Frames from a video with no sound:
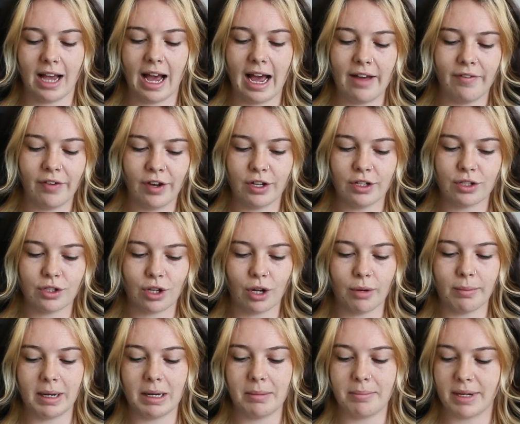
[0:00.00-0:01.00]
I've heard so
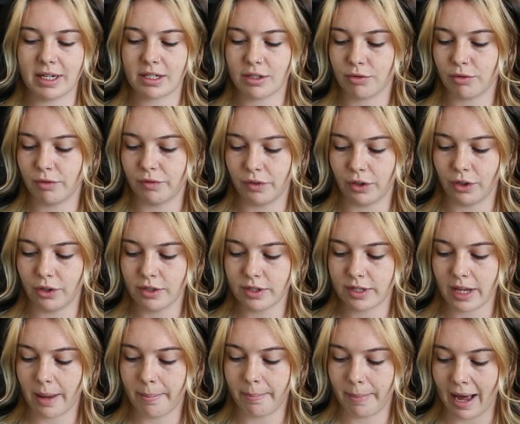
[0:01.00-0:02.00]
many mixed
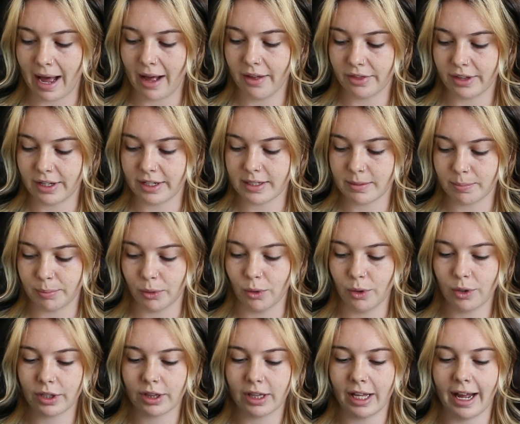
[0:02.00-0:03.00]
reviews about this
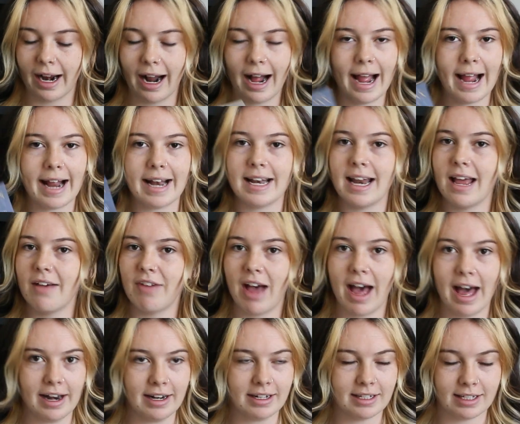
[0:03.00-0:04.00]
book that I never
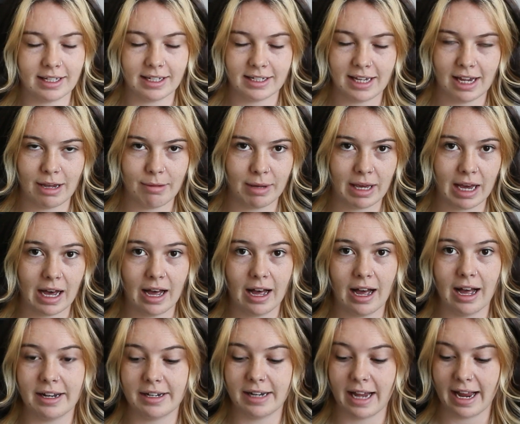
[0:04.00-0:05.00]
add it to the
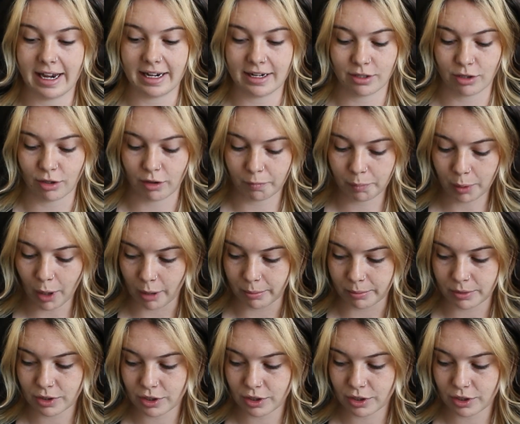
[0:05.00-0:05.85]
TBR under any sort of prompt.